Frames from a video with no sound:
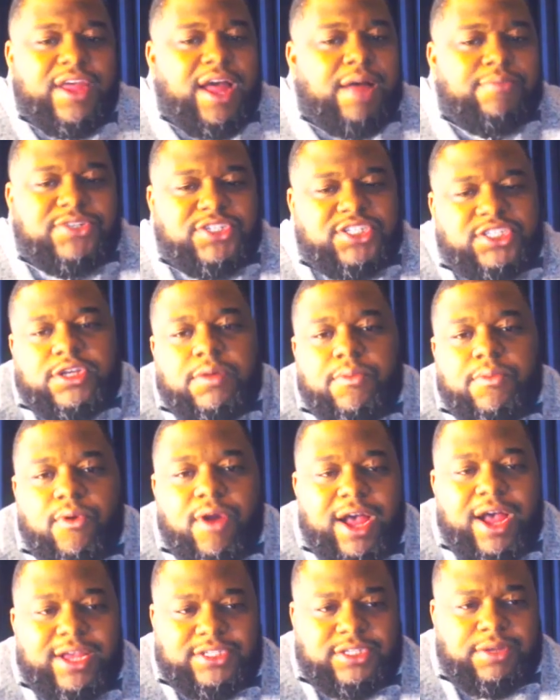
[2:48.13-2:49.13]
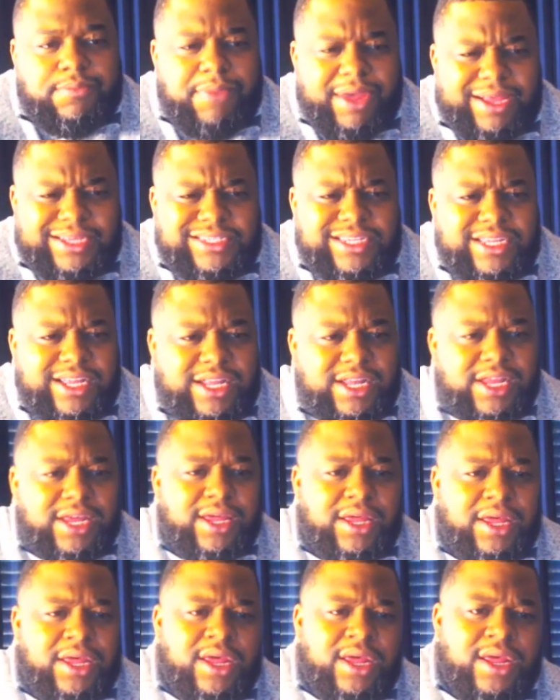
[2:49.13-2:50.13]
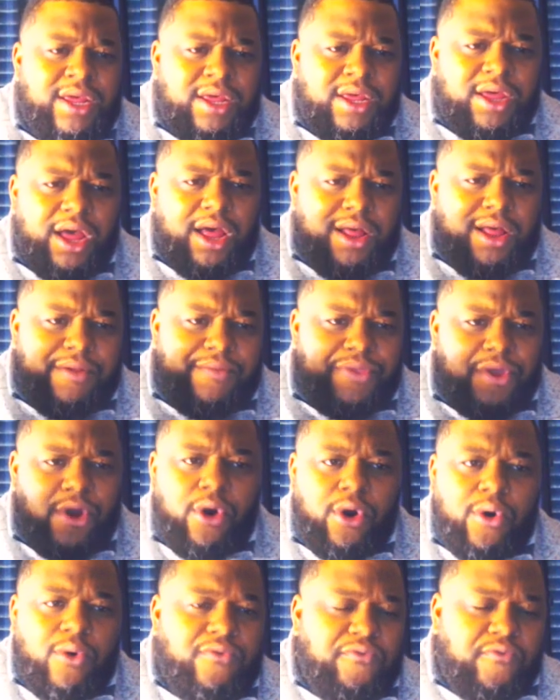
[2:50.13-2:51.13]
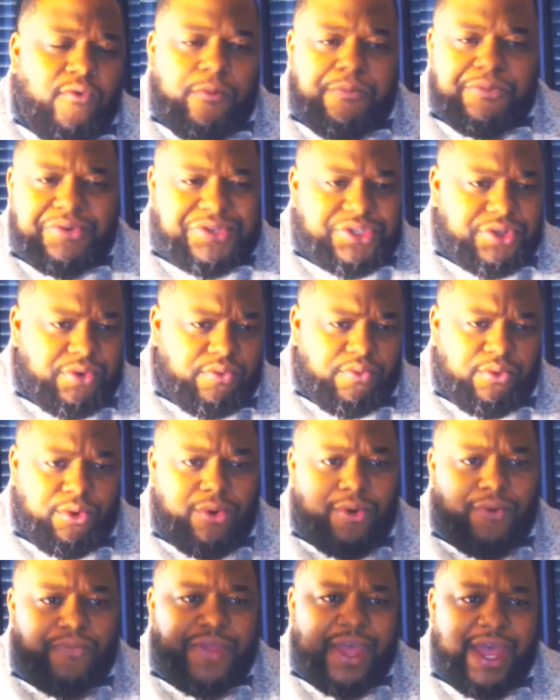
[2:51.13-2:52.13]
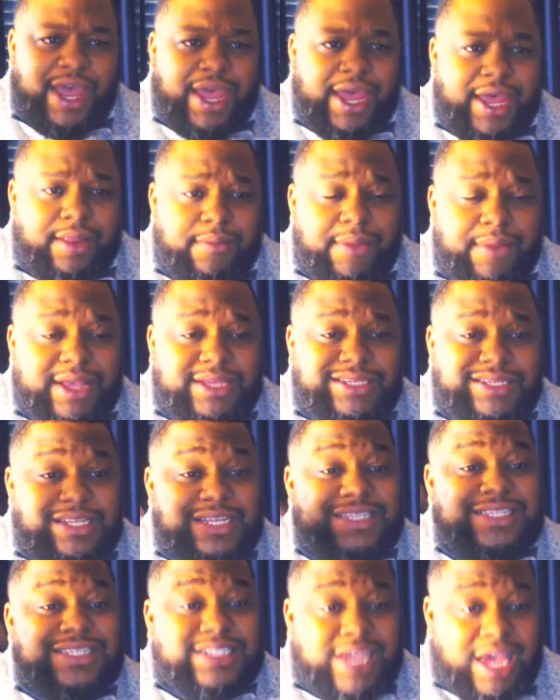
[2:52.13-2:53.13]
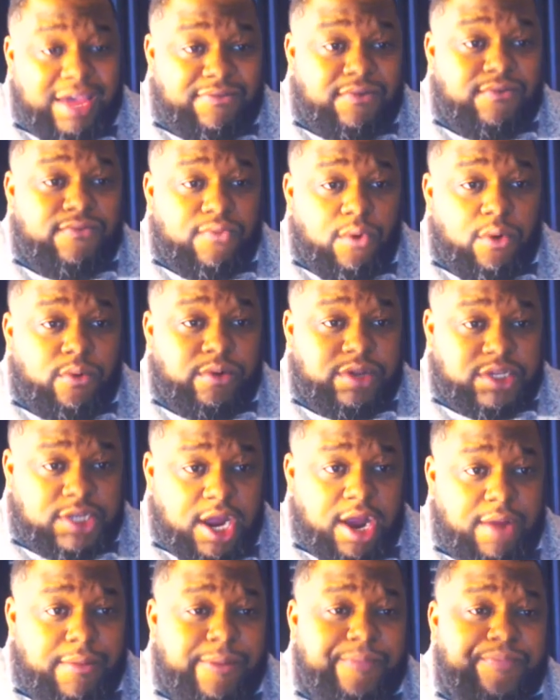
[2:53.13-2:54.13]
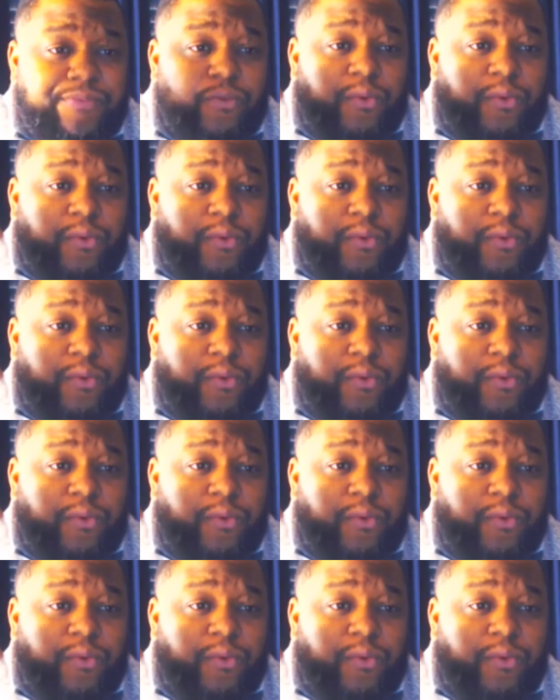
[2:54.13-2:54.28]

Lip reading: I'm just summarizing basically the whole 4% rule and basically saving for retirement.